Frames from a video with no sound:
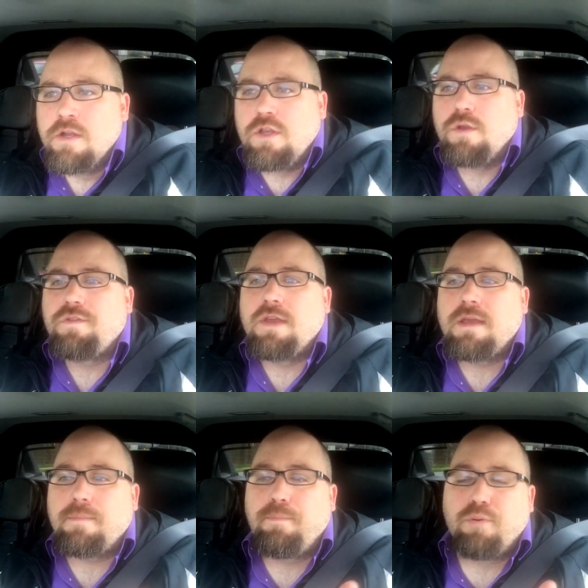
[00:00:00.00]
Do you
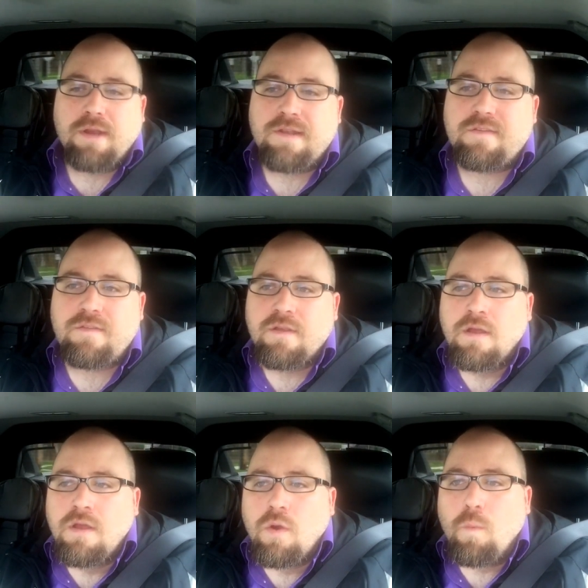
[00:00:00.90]
think Prince
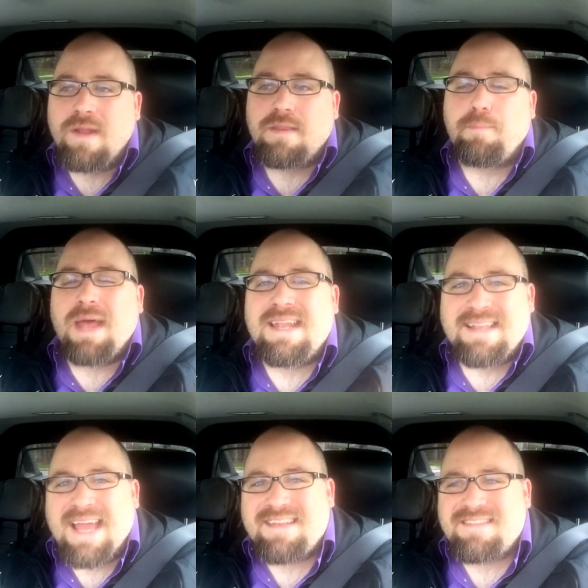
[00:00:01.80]
went to bed
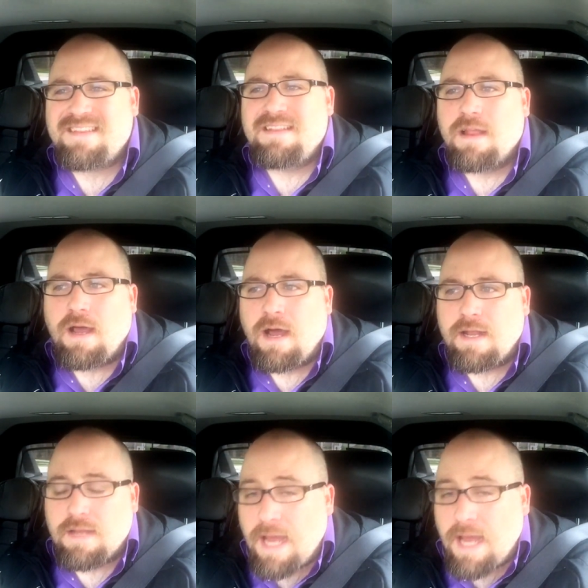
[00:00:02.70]
last on,